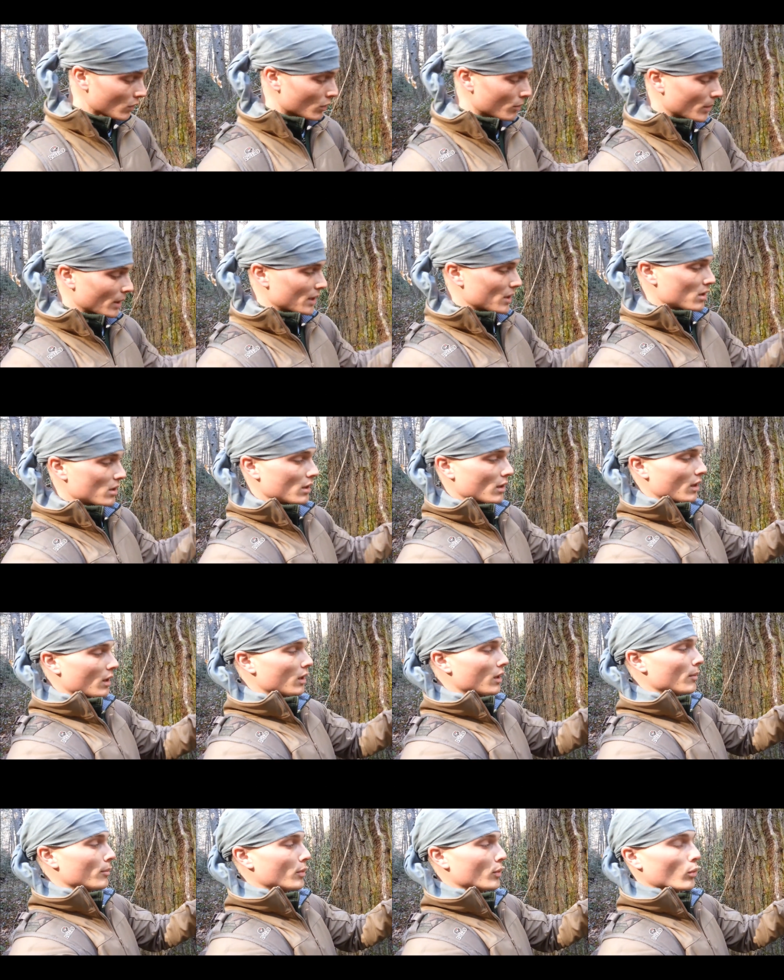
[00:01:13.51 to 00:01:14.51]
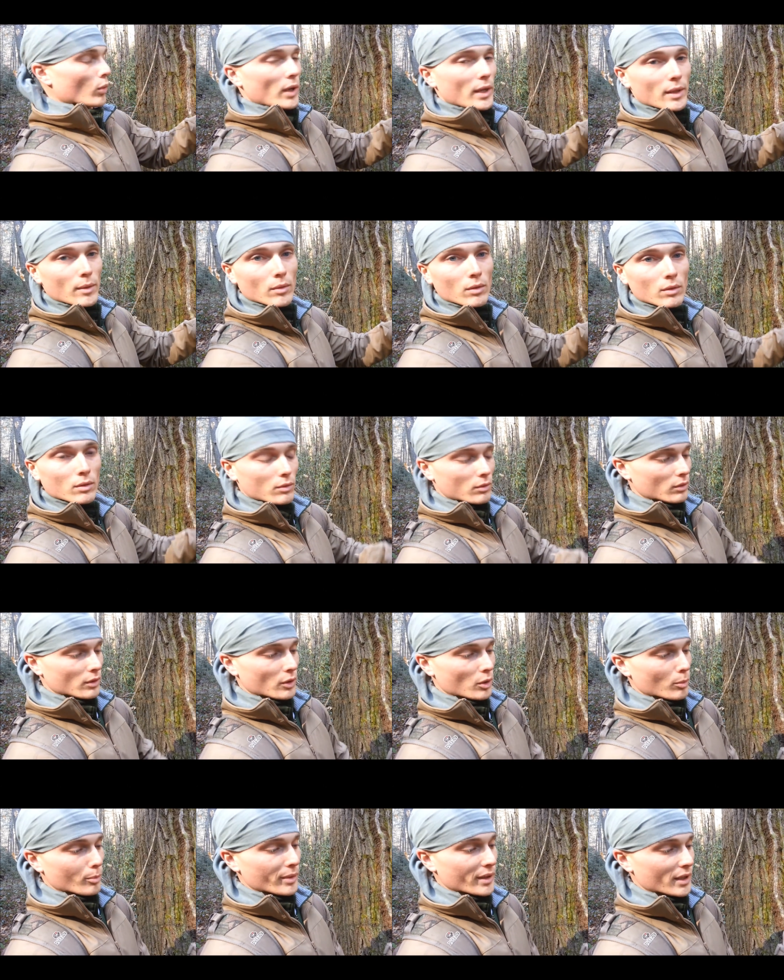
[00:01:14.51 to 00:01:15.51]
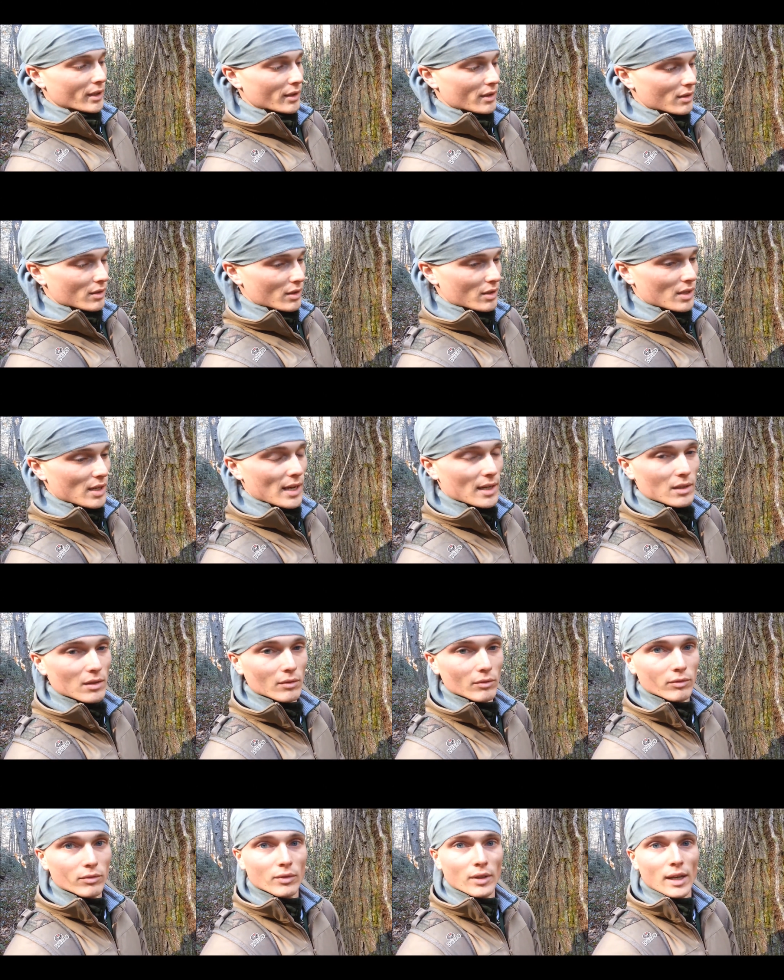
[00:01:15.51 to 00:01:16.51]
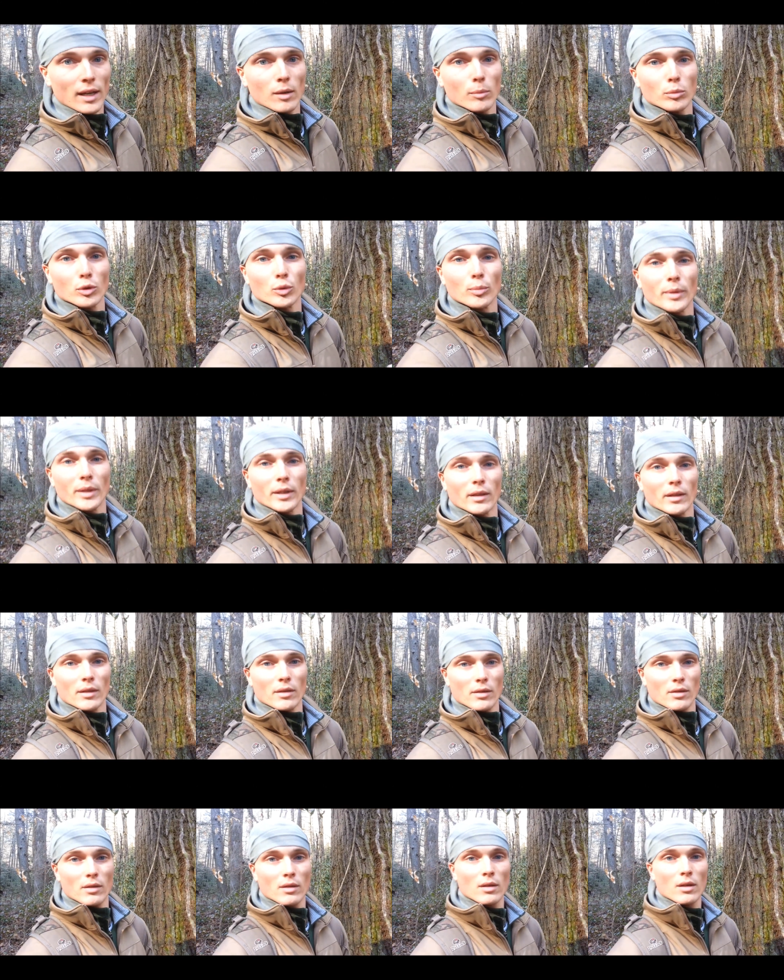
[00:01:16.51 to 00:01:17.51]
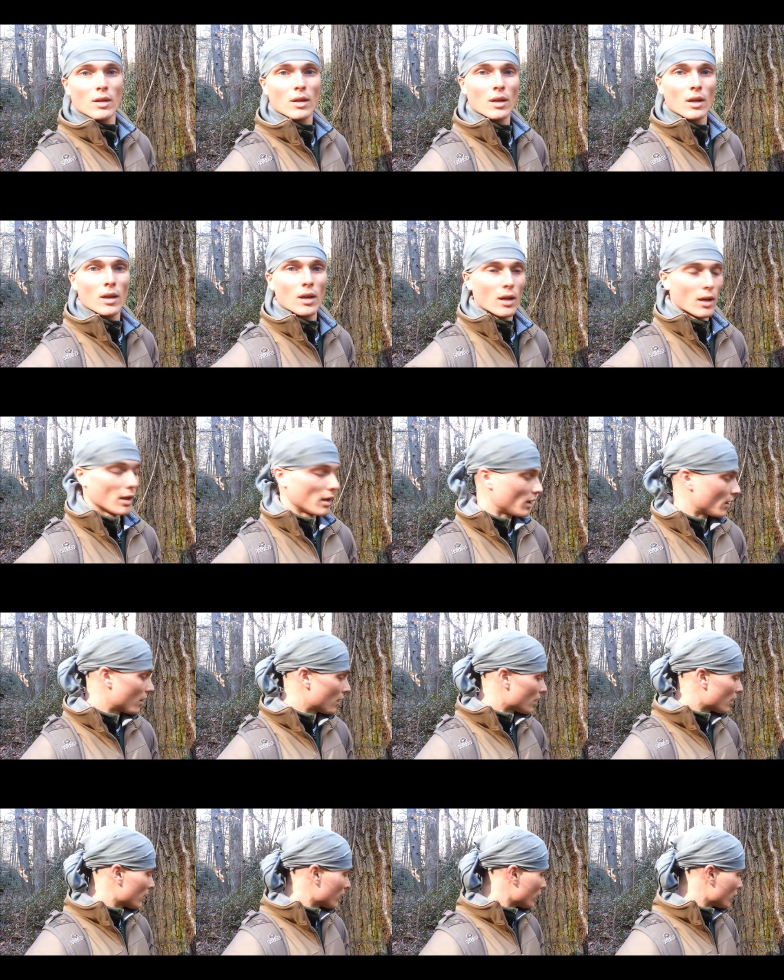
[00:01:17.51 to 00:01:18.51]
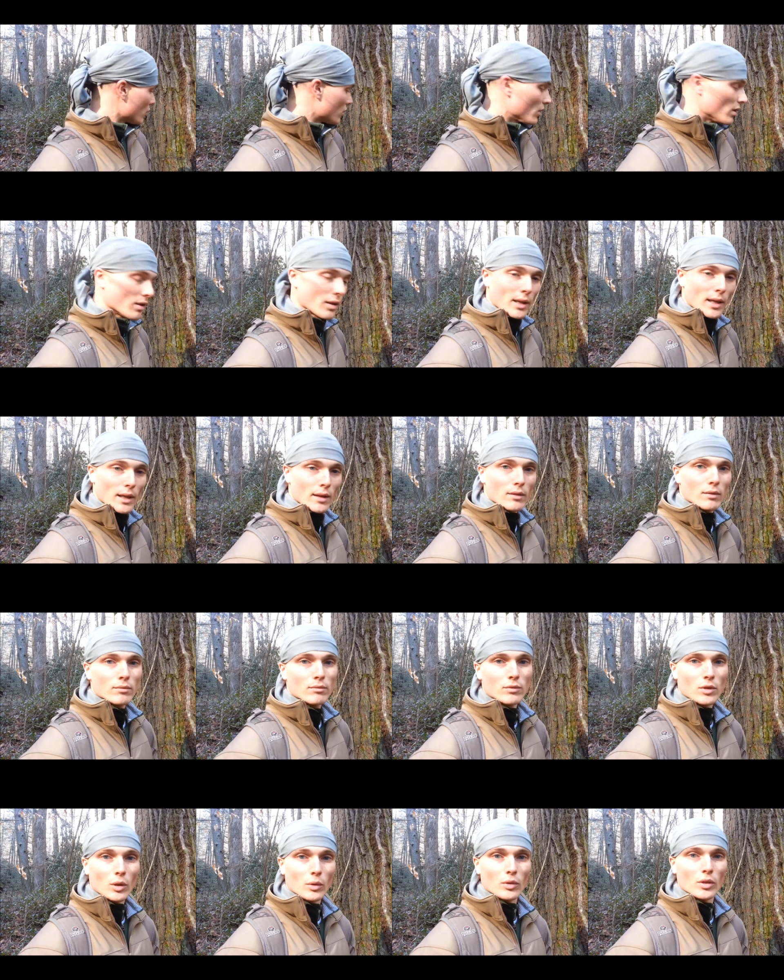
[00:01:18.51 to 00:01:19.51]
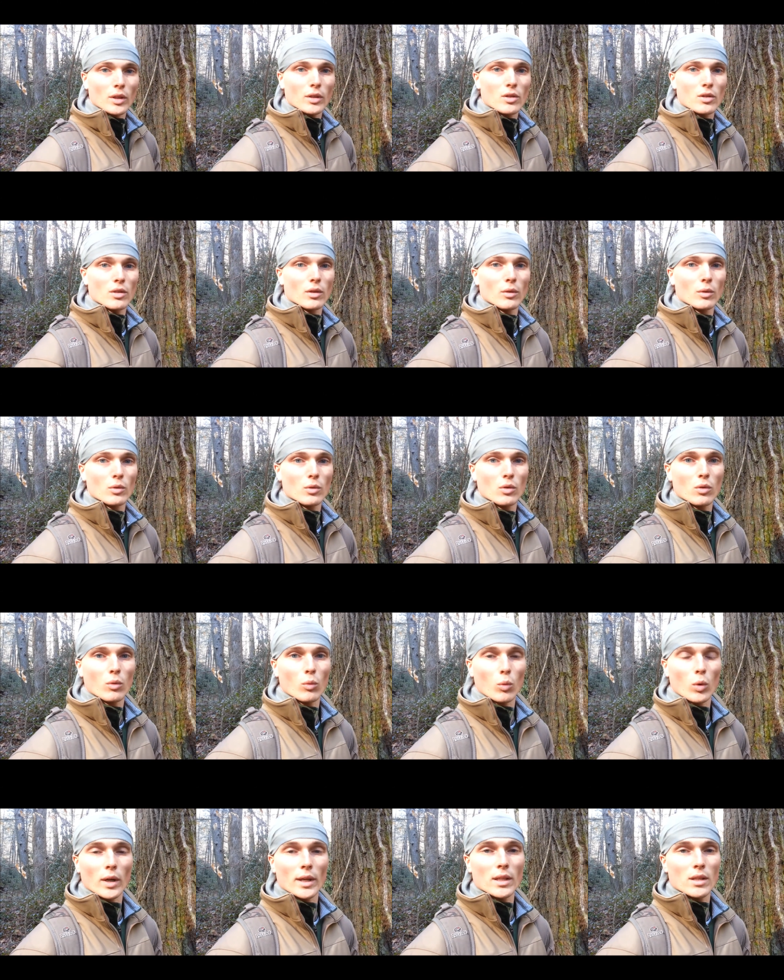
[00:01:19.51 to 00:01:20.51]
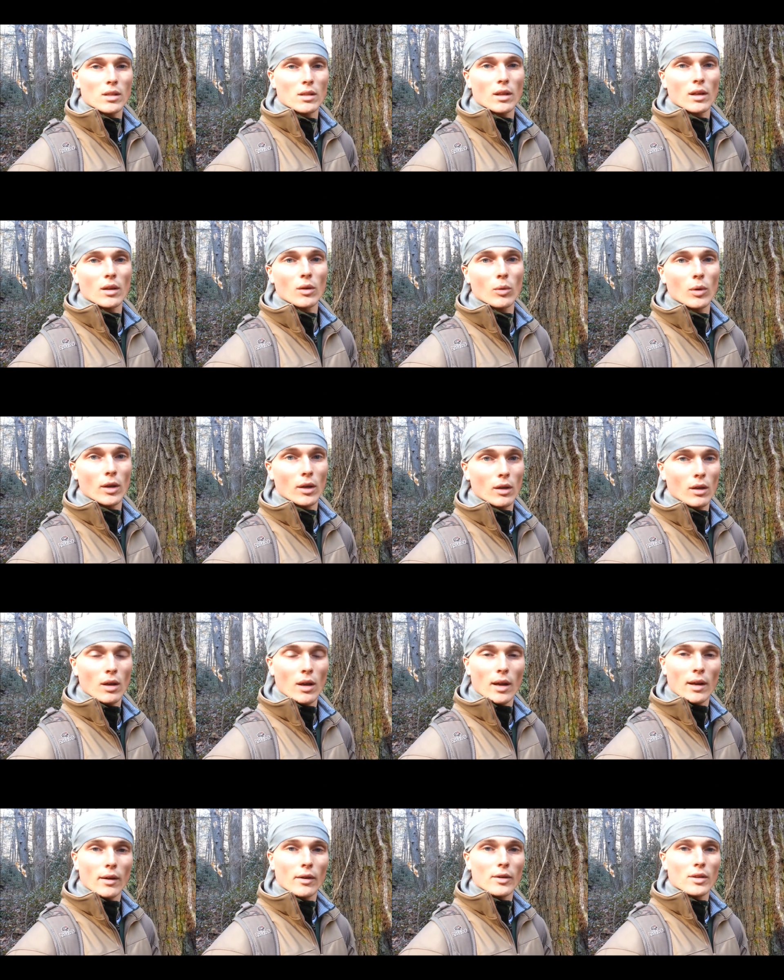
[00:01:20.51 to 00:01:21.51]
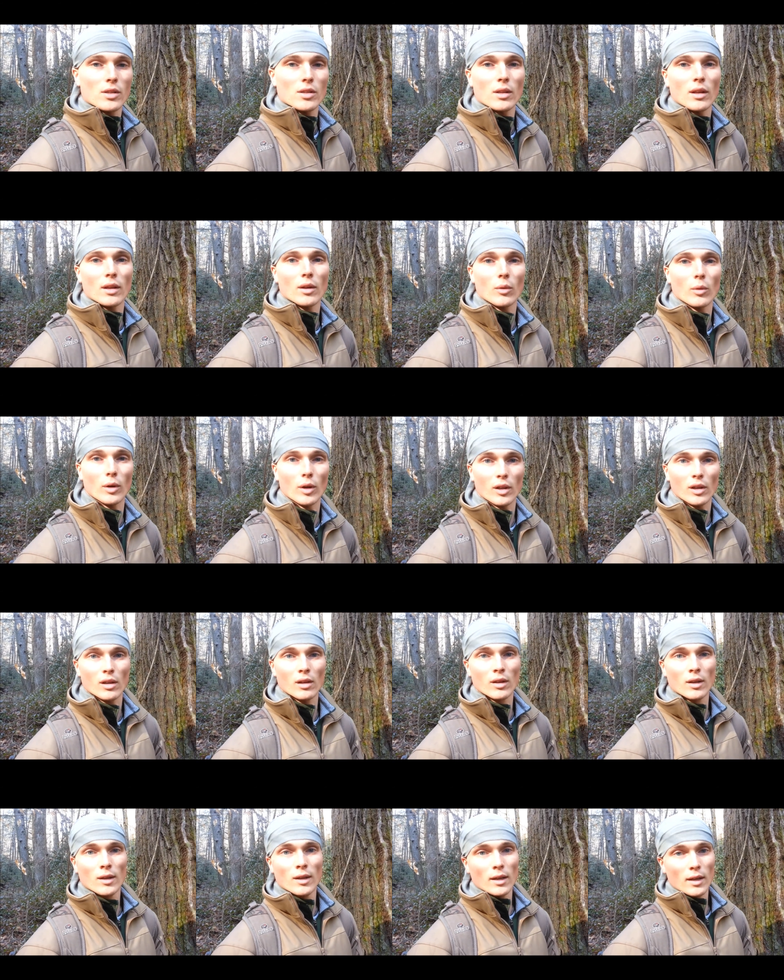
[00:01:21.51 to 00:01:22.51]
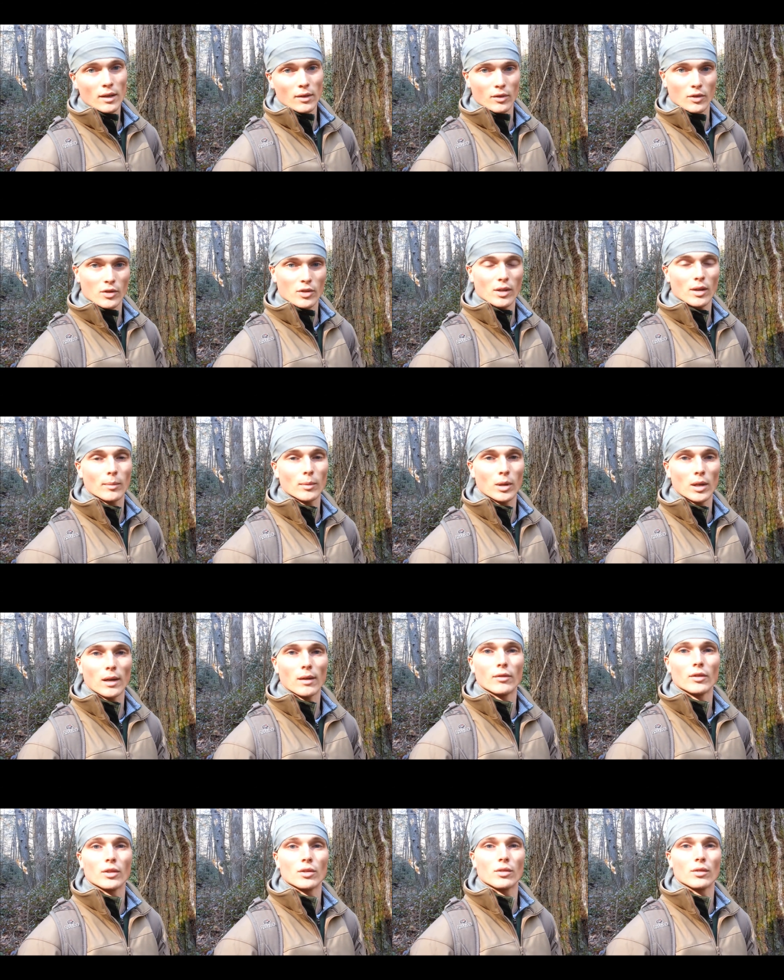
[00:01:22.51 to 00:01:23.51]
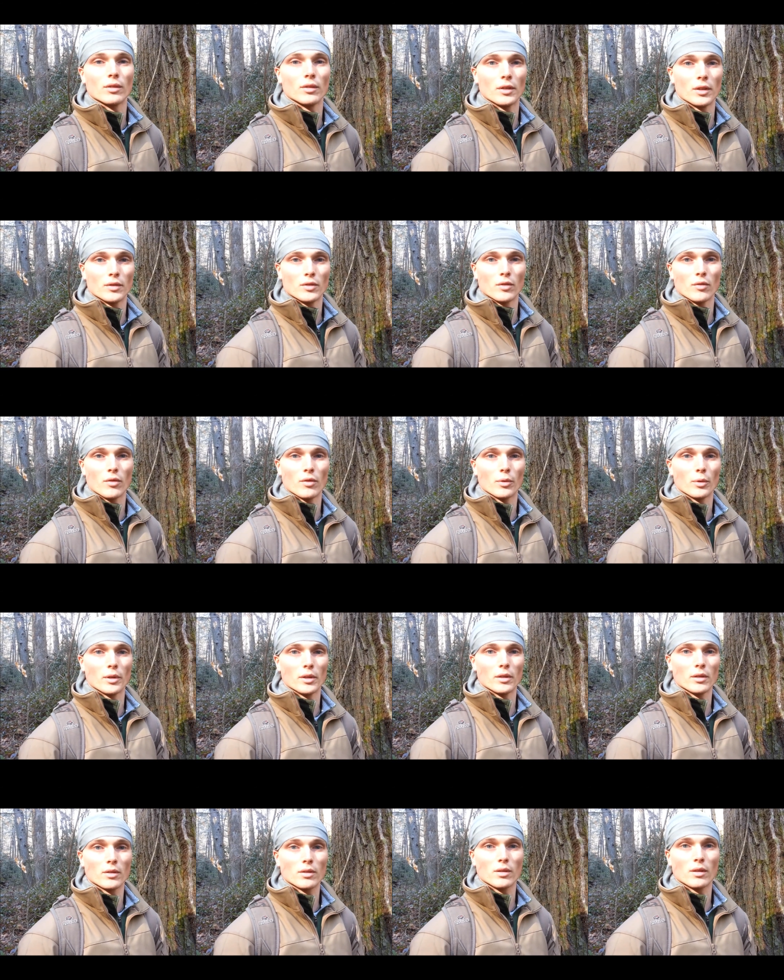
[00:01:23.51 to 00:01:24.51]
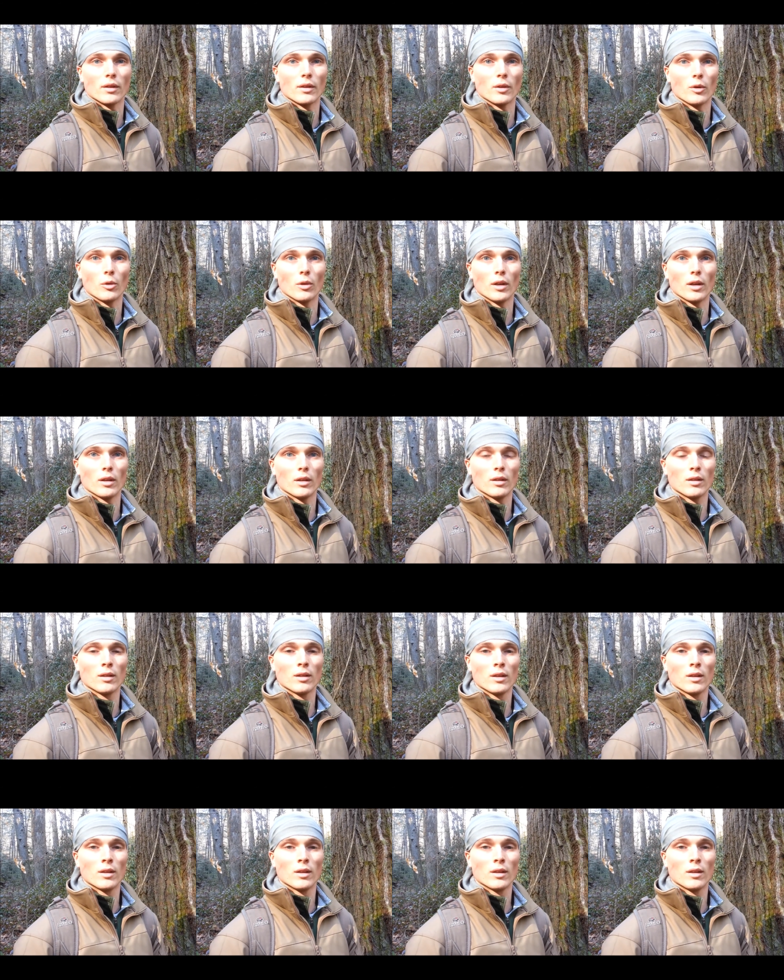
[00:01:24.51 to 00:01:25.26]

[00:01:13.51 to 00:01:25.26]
you might see a clump of white little berries the size of kind of blueberries. And uh, if you see that, don't touch those. White, stay away. Hairy, stay away. In the summer, obviously, leaves of three, stay away.